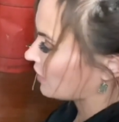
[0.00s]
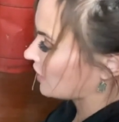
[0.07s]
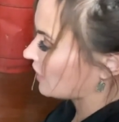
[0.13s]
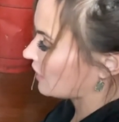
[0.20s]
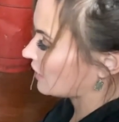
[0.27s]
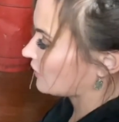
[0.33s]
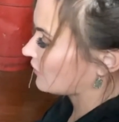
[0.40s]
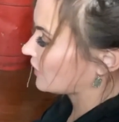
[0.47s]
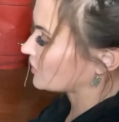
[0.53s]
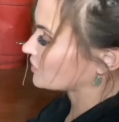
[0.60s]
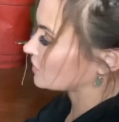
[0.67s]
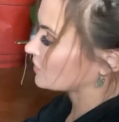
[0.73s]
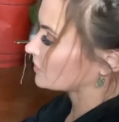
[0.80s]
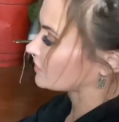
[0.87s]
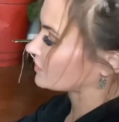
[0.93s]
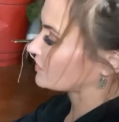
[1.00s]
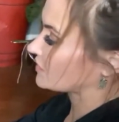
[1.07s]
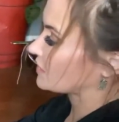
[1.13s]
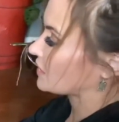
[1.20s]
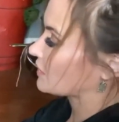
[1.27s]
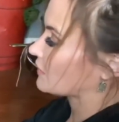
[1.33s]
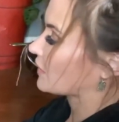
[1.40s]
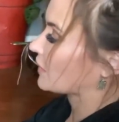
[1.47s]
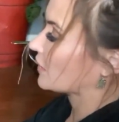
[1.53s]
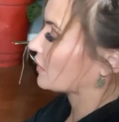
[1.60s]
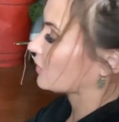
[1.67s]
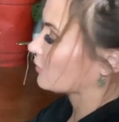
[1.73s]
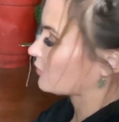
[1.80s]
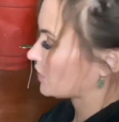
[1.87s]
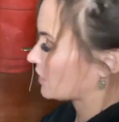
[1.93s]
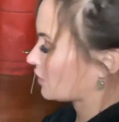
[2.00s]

and eventually you'll see that it'll be